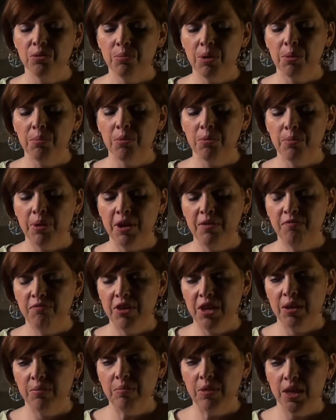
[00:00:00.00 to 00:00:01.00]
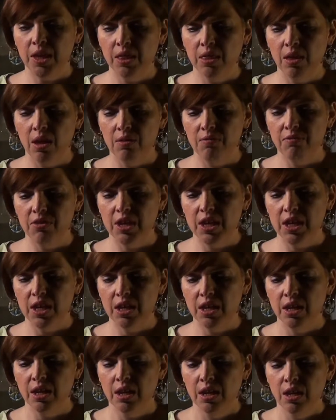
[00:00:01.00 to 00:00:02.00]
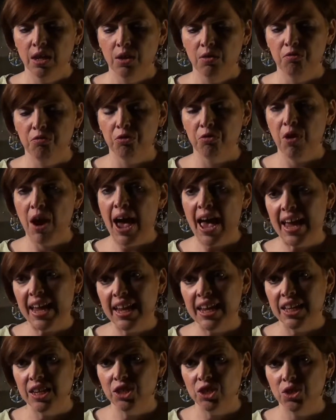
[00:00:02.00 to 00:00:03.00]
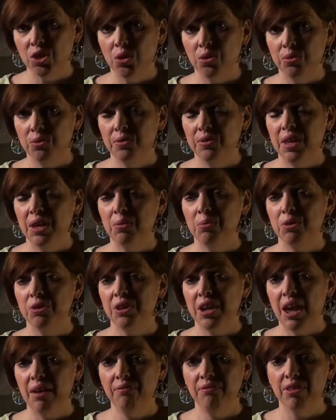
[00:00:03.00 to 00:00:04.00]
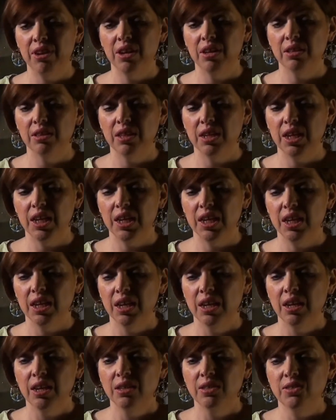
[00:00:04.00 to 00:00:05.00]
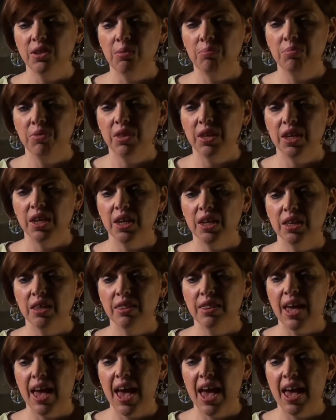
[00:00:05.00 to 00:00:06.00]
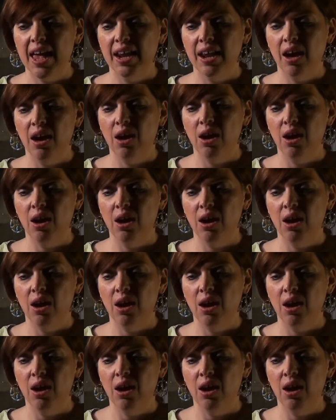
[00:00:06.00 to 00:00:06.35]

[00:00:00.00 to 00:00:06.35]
remember my family loving variety shows. They were definitely something that